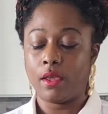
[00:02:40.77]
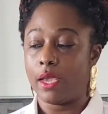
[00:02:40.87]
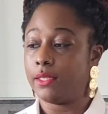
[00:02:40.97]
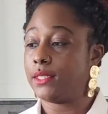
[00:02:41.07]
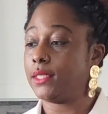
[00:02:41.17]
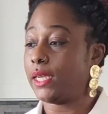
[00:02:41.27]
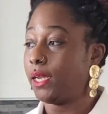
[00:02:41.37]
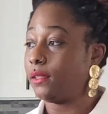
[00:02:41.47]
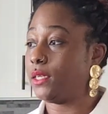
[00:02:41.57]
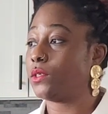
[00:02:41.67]
And
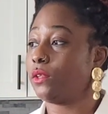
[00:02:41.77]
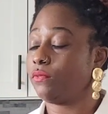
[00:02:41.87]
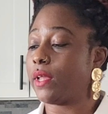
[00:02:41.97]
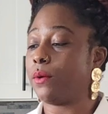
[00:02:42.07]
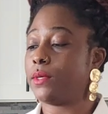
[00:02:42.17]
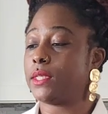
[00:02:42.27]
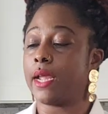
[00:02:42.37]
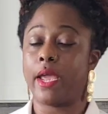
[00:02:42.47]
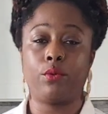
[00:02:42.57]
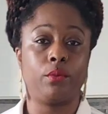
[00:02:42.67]
today, these are the flowers that
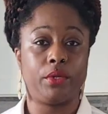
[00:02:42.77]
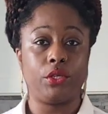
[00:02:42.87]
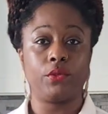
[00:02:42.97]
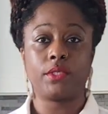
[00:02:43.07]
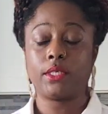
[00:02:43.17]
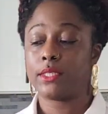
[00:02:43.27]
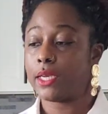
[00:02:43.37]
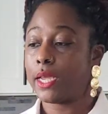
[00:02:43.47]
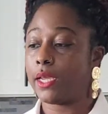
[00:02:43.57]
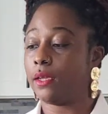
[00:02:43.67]
I will be using
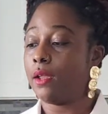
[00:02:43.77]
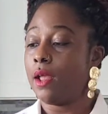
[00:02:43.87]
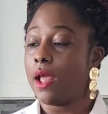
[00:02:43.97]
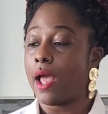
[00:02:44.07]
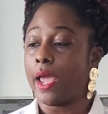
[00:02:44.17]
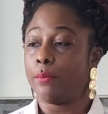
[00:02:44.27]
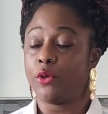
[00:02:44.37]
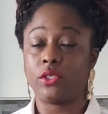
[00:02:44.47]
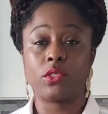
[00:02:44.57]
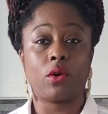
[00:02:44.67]
today. I
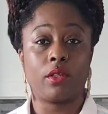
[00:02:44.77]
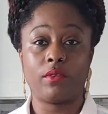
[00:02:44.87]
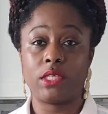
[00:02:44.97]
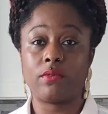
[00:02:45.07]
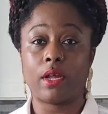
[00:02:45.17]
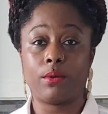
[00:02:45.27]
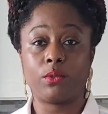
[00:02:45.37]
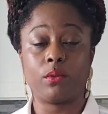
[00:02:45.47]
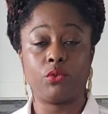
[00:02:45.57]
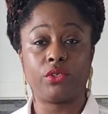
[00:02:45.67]
purchased all of these flowers
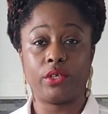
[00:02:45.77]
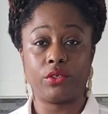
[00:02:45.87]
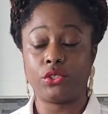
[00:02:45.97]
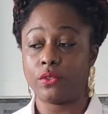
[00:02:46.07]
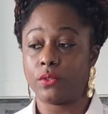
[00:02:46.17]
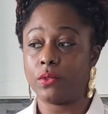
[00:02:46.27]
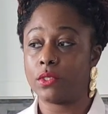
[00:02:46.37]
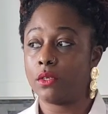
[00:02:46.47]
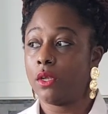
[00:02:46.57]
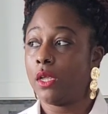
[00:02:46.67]
from Trader
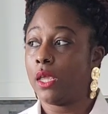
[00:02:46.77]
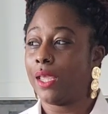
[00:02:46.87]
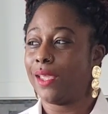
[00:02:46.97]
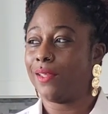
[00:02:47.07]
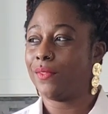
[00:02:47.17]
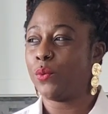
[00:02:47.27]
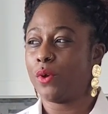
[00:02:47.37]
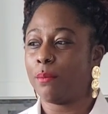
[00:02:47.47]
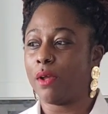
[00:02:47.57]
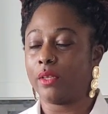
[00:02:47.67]
Joe's and they
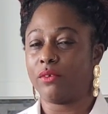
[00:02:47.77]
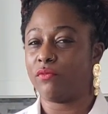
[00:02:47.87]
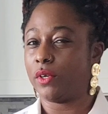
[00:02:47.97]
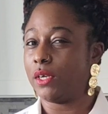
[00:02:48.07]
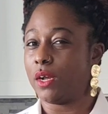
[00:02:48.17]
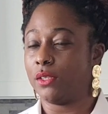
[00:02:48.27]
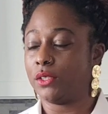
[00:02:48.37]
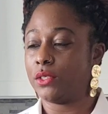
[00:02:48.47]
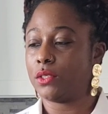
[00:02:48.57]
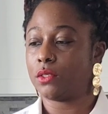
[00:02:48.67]
were about like
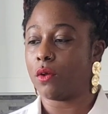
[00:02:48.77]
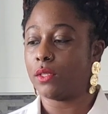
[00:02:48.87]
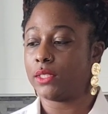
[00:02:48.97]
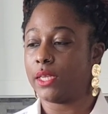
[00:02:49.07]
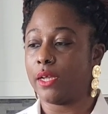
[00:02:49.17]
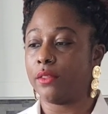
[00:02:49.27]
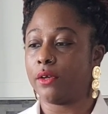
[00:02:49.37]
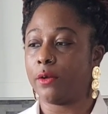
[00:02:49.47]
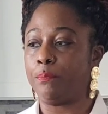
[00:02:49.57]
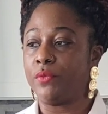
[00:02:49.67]
$40
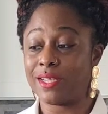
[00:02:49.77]
altogether.